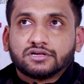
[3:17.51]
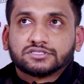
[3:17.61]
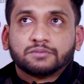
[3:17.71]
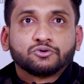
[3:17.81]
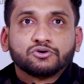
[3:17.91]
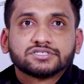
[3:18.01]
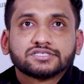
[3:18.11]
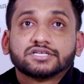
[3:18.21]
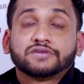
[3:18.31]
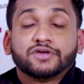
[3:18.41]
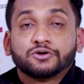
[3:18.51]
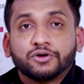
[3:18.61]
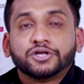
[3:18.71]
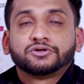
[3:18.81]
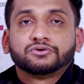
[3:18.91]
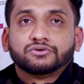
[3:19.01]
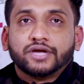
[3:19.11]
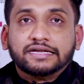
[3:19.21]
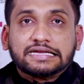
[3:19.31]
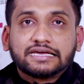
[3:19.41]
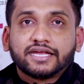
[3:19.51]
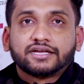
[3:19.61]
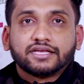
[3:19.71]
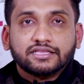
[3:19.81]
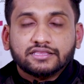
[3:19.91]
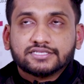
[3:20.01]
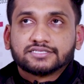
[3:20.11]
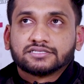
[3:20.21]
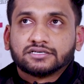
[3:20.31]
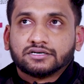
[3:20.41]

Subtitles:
Some courses that we are going to integrate in this